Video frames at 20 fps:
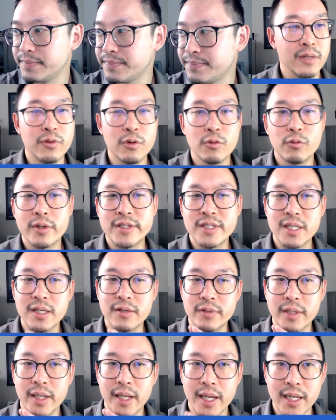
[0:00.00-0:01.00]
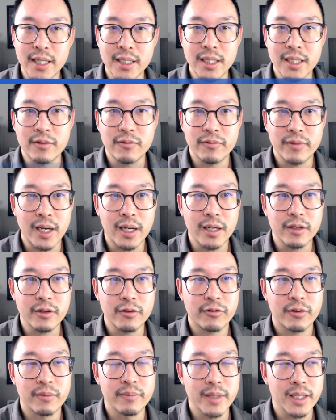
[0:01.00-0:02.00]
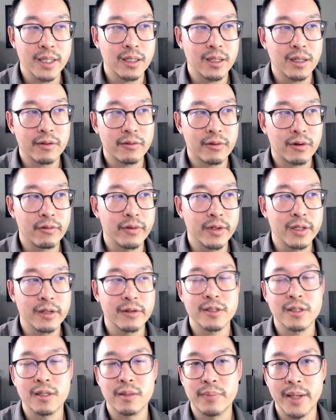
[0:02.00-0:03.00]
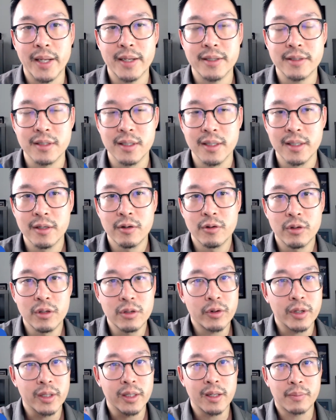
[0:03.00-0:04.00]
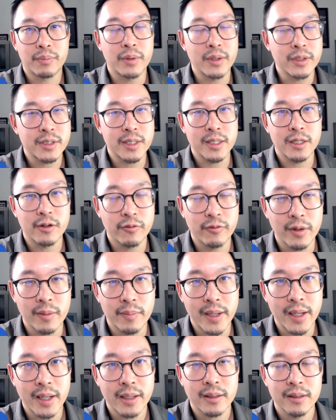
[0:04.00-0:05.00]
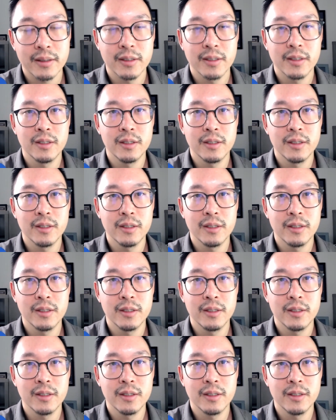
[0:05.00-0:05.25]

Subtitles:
If you received any value from any of our videos in the past, we greatly appreciate your feedback.